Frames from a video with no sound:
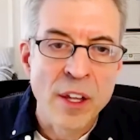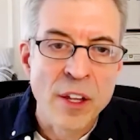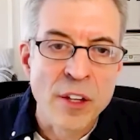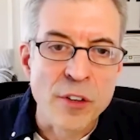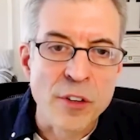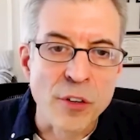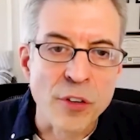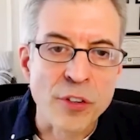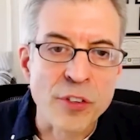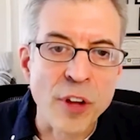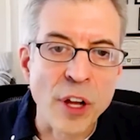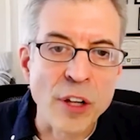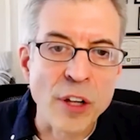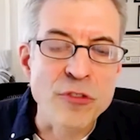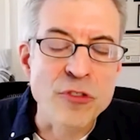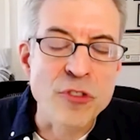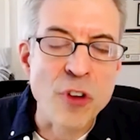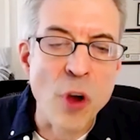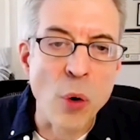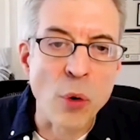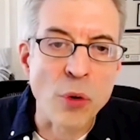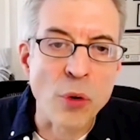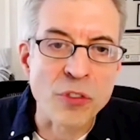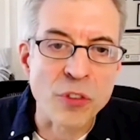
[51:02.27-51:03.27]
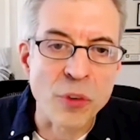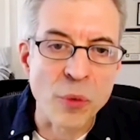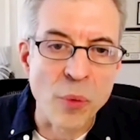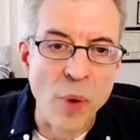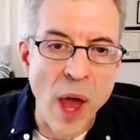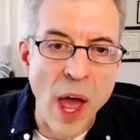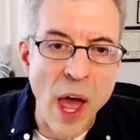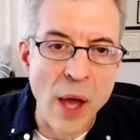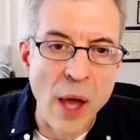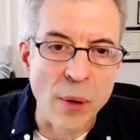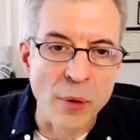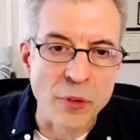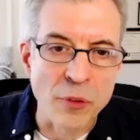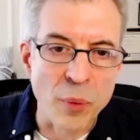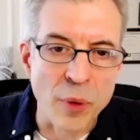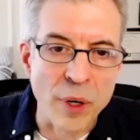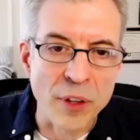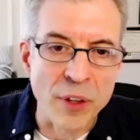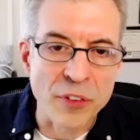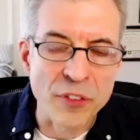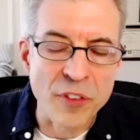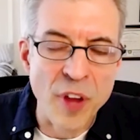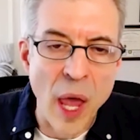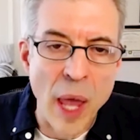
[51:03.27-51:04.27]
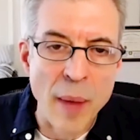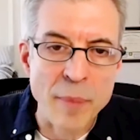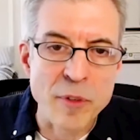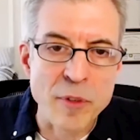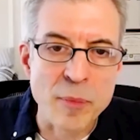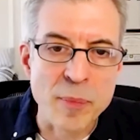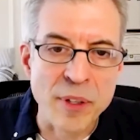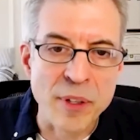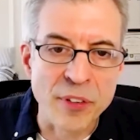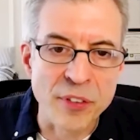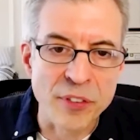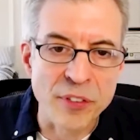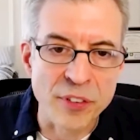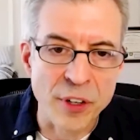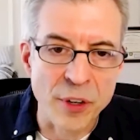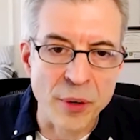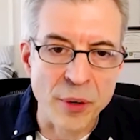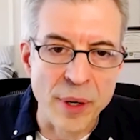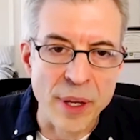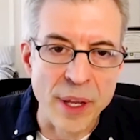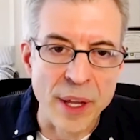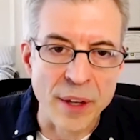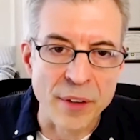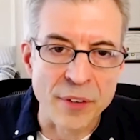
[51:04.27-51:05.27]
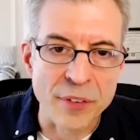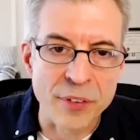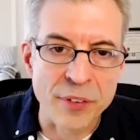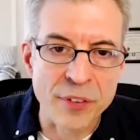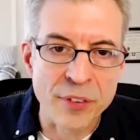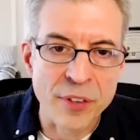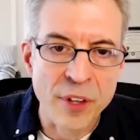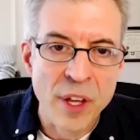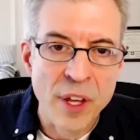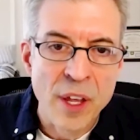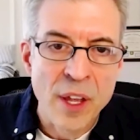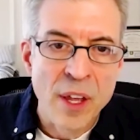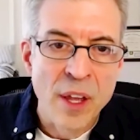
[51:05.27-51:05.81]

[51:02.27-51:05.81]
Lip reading: Your son jokes around when it's time to be serious.